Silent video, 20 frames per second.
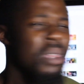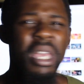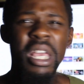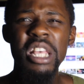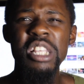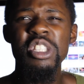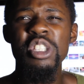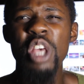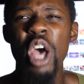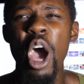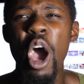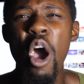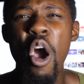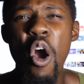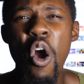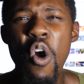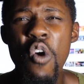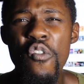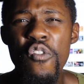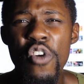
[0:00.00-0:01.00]
it's
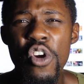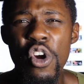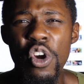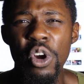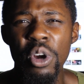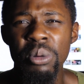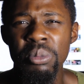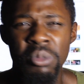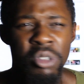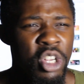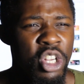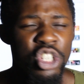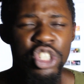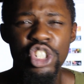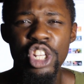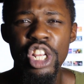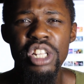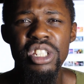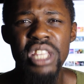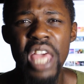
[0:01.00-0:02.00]
over.
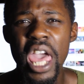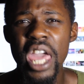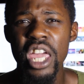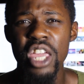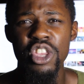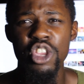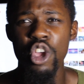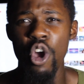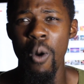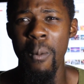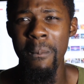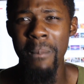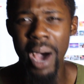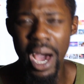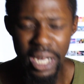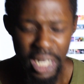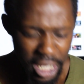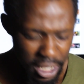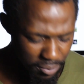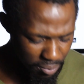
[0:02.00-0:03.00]
She taking your
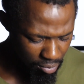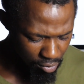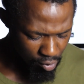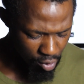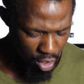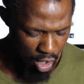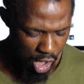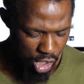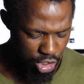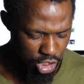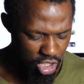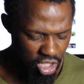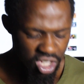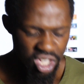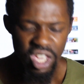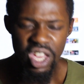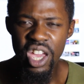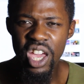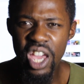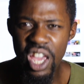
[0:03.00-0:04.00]
money, your
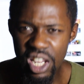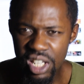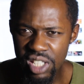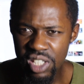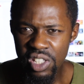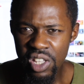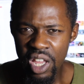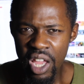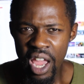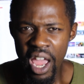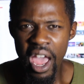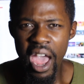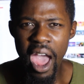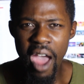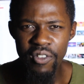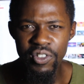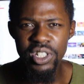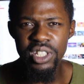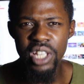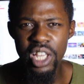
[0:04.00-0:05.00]
kids,
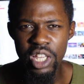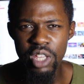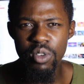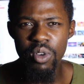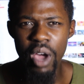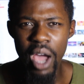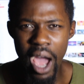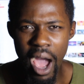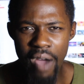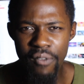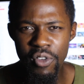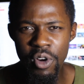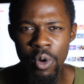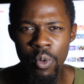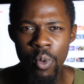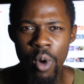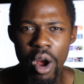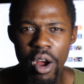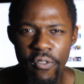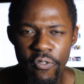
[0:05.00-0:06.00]
everything you
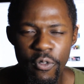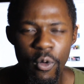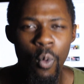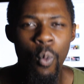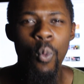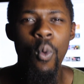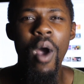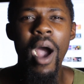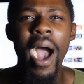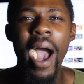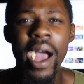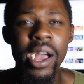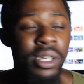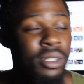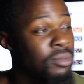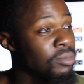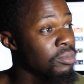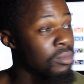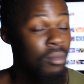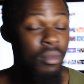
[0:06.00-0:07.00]
ever worked.
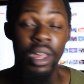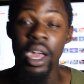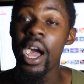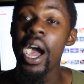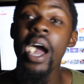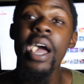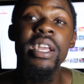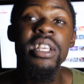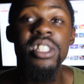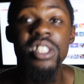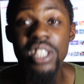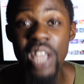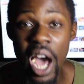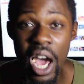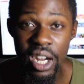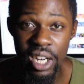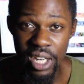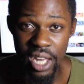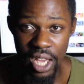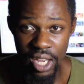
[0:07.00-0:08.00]
Why? I ain't
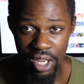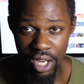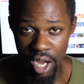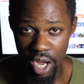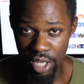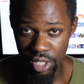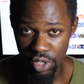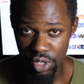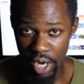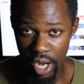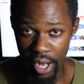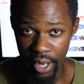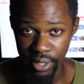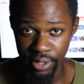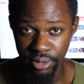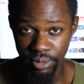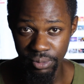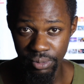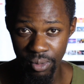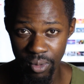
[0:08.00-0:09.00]
signing that contract.
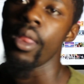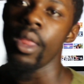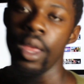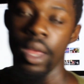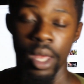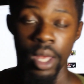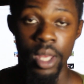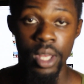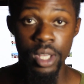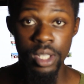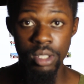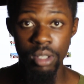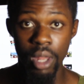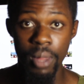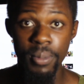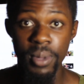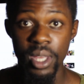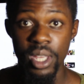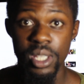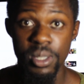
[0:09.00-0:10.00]
So
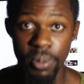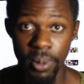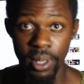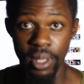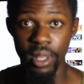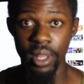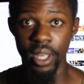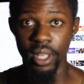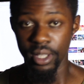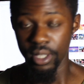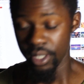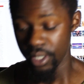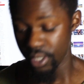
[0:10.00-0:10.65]
let me explain like